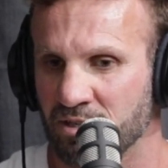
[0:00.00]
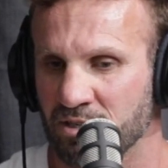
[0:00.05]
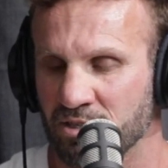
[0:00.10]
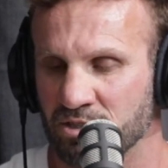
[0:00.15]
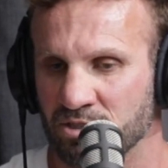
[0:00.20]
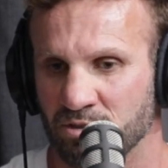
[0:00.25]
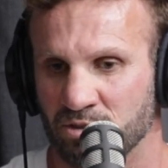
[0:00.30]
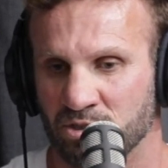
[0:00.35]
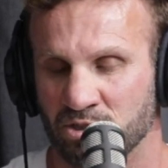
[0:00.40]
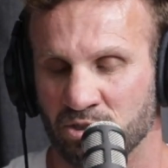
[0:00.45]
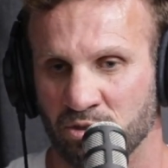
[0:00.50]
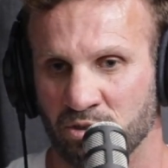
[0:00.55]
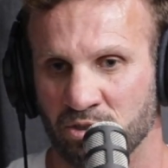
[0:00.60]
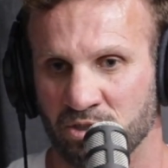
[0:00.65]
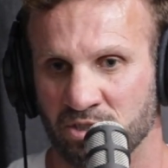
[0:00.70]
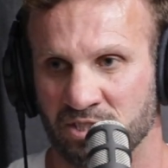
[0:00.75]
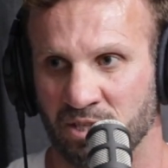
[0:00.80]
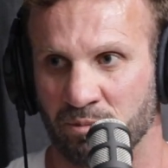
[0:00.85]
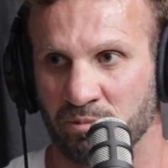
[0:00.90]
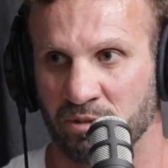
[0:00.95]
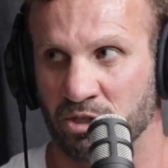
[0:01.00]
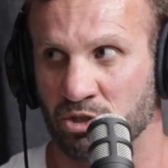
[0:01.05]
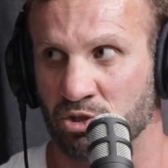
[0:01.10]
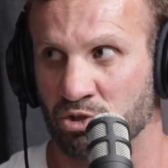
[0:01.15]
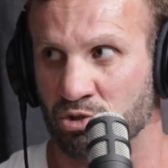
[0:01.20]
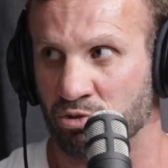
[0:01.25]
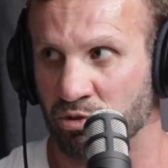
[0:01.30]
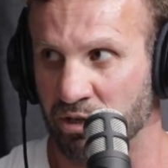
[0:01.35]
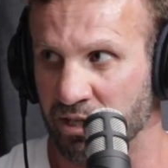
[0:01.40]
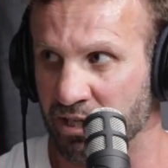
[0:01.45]
So as soon as something
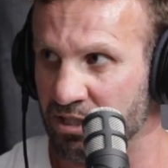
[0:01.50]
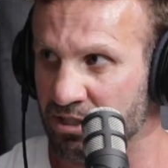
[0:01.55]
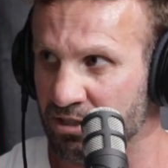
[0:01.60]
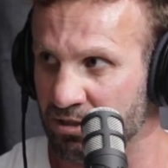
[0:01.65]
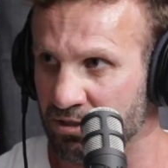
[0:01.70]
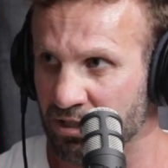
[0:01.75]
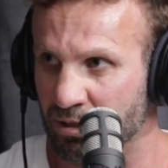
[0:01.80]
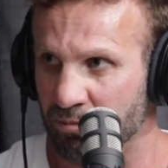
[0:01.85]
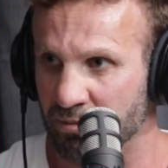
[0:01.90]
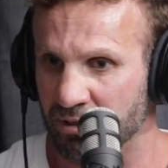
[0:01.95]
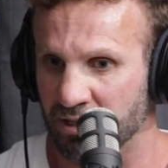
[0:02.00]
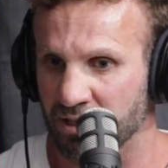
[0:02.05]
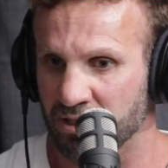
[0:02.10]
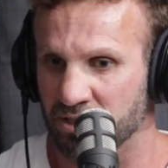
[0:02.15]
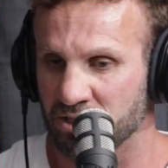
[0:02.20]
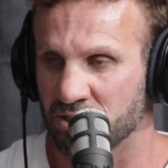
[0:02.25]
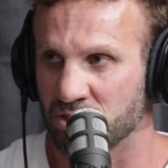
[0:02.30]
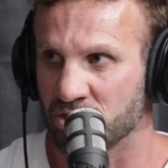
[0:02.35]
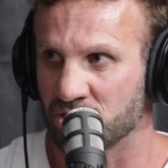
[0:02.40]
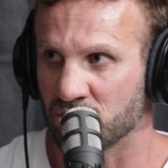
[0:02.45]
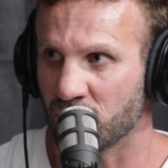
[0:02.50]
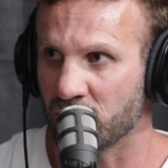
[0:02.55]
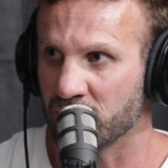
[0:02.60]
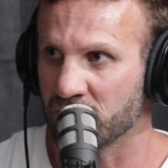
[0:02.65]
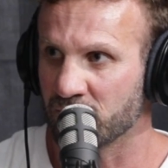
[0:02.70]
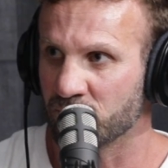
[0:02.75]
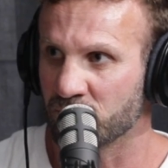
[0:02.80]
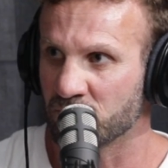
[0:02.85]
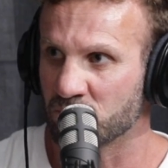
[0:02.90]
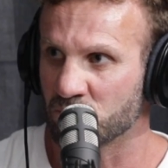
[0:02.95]
triggers something that's inside
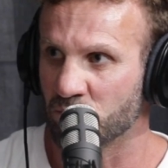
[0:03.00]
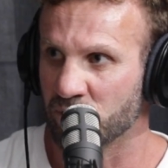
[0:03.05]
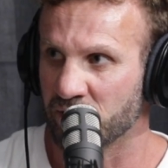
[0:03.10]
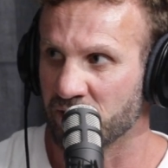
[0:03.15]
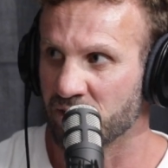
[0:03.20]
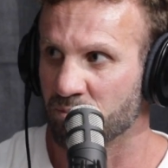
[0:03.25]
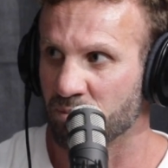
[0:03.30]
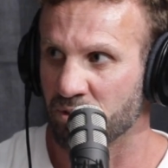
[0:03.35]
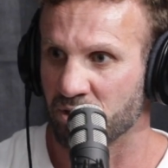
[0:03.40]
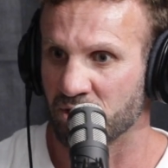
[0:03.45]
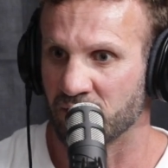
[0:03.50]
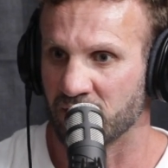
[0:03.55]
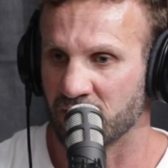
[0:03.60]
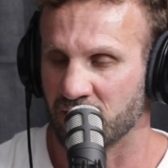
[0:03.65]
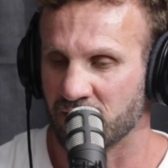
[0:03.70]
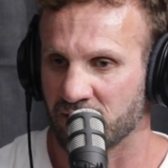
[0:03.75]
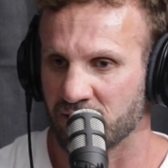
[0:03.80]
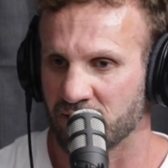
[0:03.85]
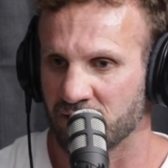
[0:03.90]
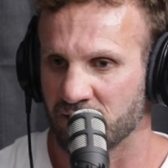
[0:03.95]
them that's weak and pathetic,